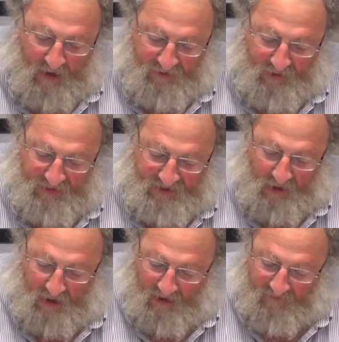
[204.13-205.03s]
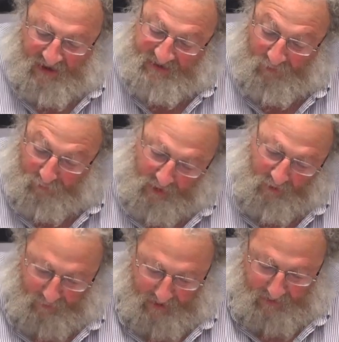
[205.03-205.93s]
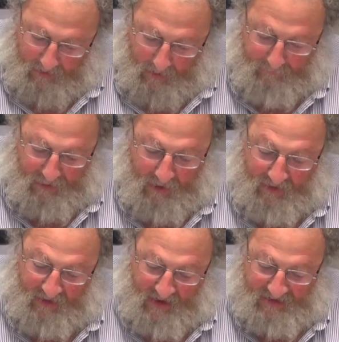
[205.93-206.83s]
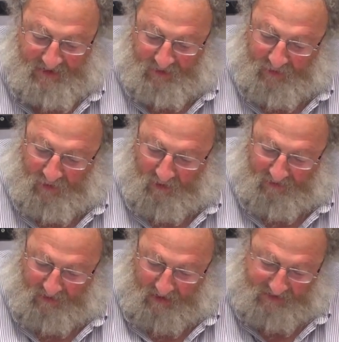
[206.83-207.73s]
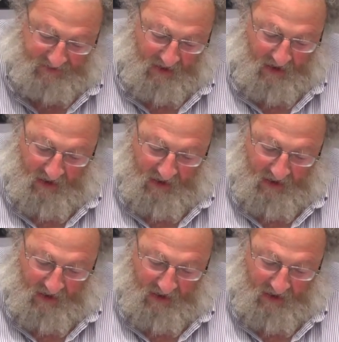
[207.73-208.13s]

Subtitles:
she was thought of as a real Greek and buried as a Greek Orthodox,